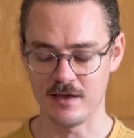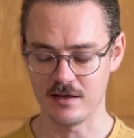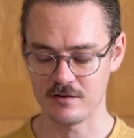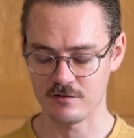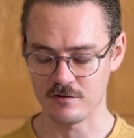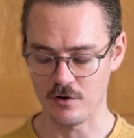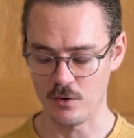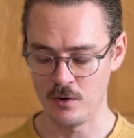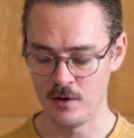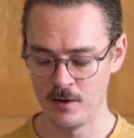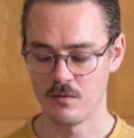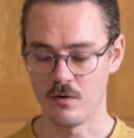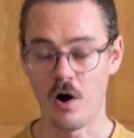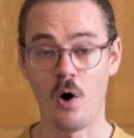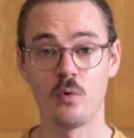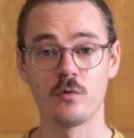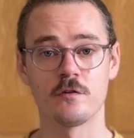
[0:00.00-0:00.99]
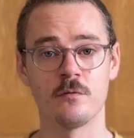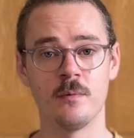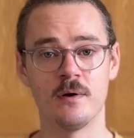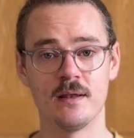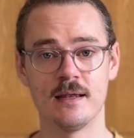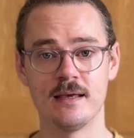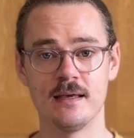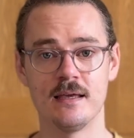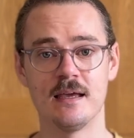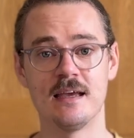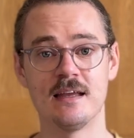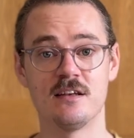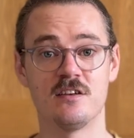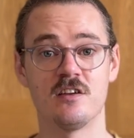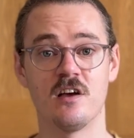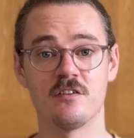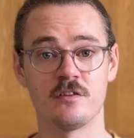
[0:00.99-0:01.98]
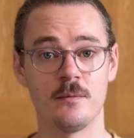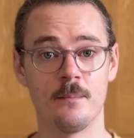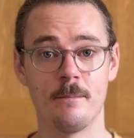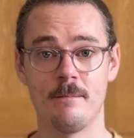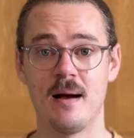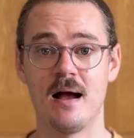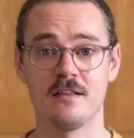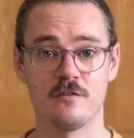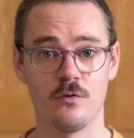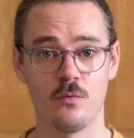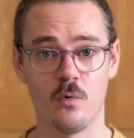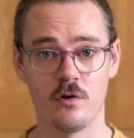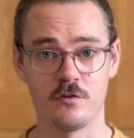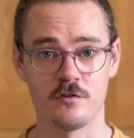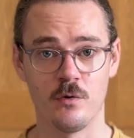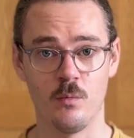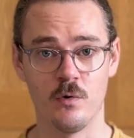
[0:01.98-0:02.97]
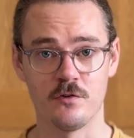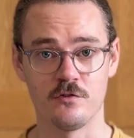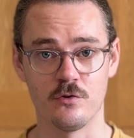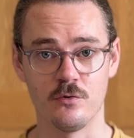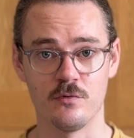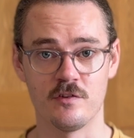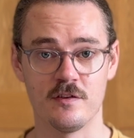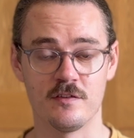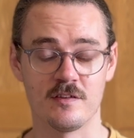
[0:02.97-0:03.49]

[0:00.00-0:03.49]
So ultimately, it doesn't matter what someone chooses,